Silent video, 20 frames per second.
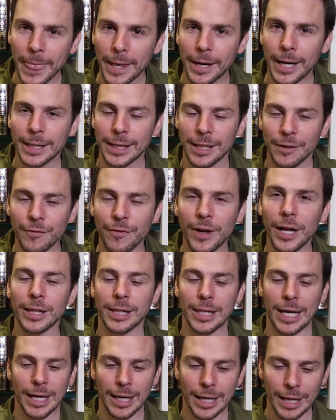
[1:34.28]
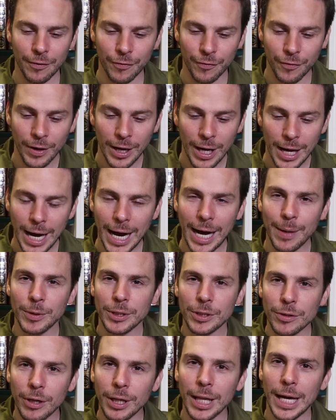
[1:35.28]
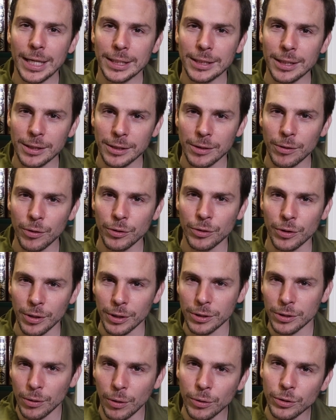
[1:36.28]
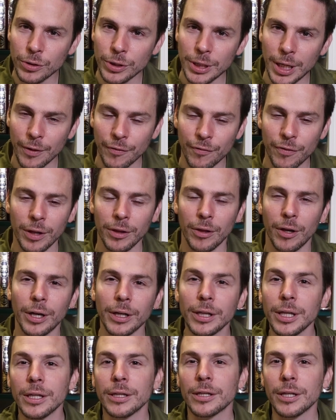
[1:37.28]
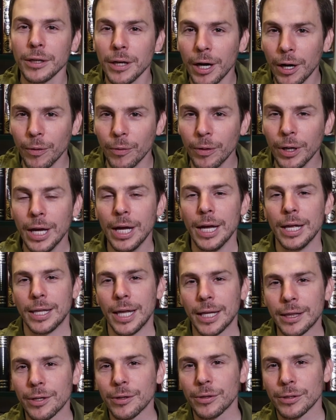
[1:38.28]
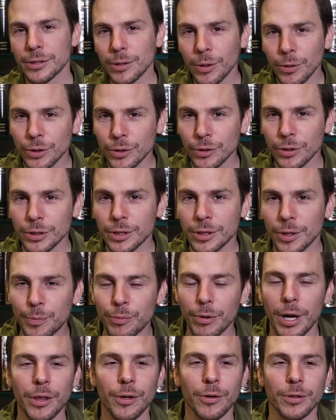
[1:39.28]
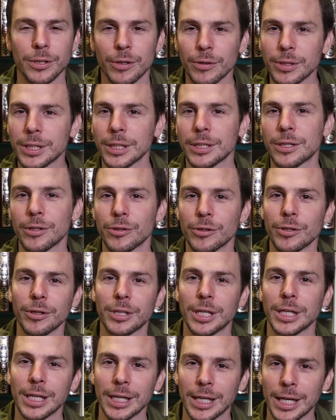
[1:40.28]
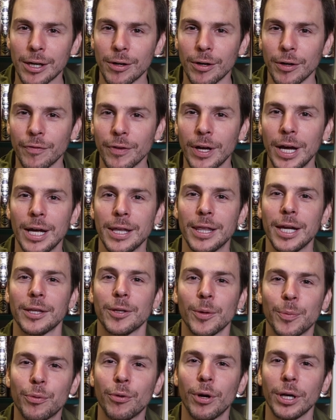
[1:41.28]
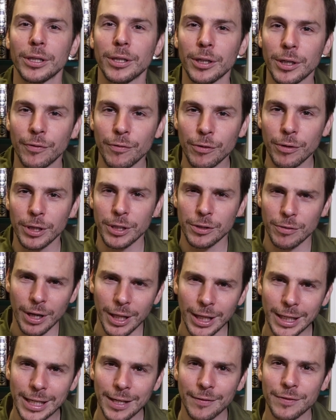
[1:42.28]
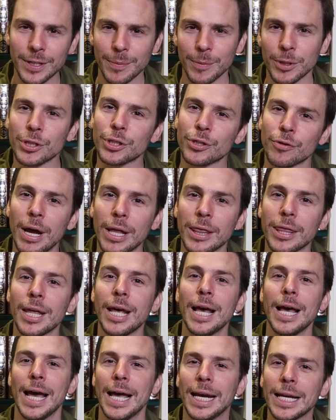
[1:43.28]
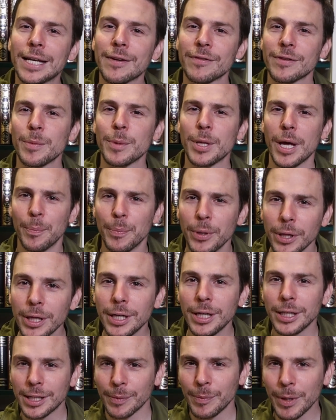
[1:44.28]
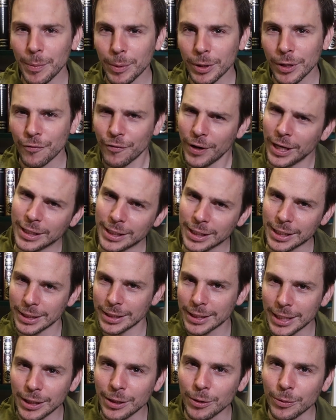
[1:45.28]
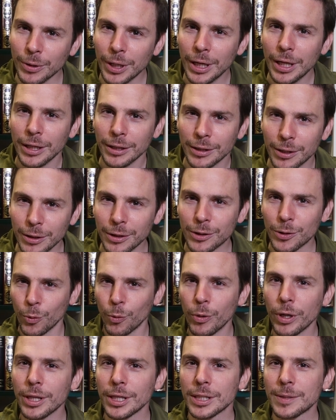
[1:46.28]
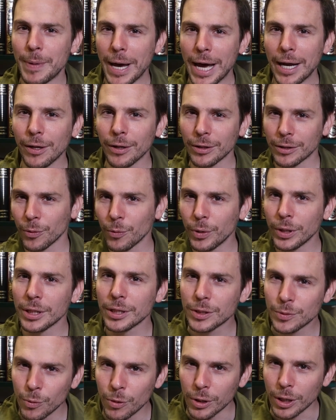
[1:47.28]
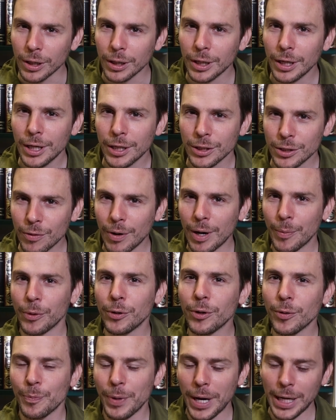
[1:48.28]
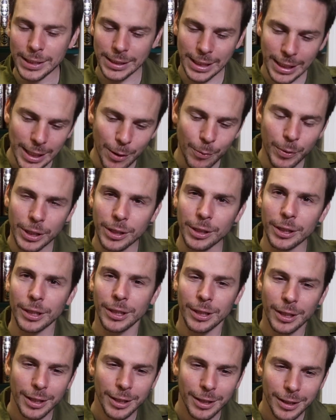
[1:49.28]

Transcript: Right? They felt that if Am Yisrael has this closure, the soldiers on the front line need to know that their soldiers, their brothers, their sisters are taken care of, that they're brought to Kvur Yisrael. It gives them the strength and it gives them the ability to be able to fight, to continue, to win this battle, to win this war. So the Rabbanut paskin that we can